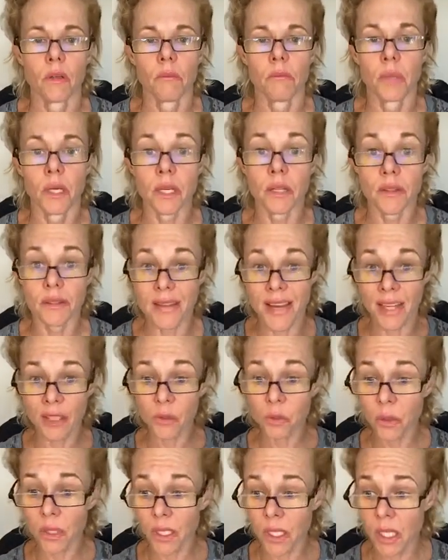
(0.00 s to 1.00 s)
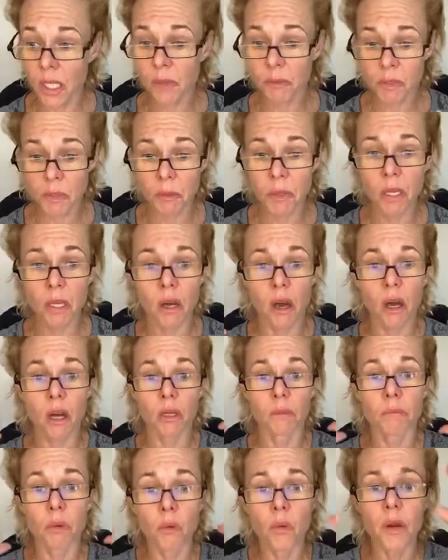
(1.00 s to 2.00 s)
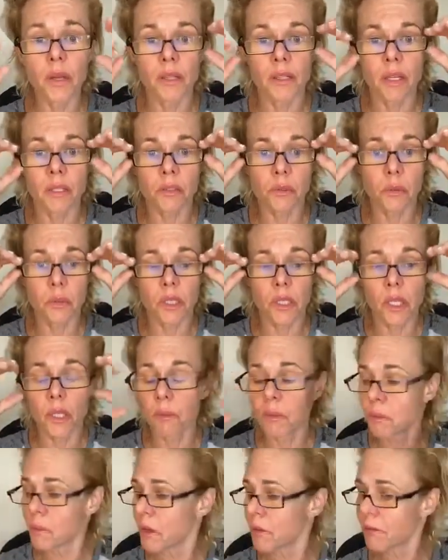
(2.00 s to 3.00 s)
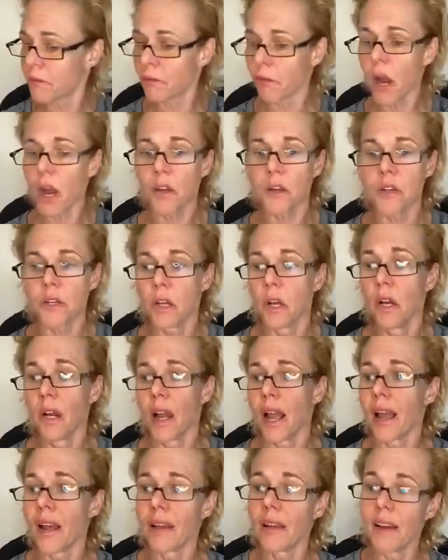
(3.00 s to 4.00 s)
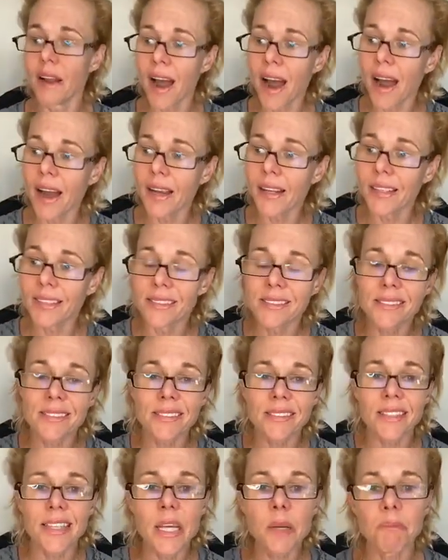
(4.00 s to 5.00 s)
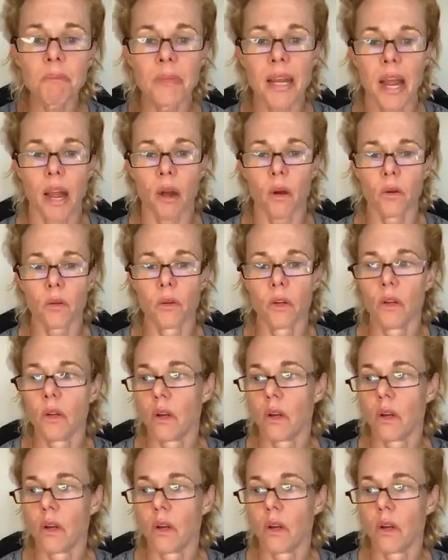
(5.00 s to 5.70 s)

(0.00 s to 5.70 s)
But that's what keeps me on point. That's what keeps me fresh. And I can sleep now.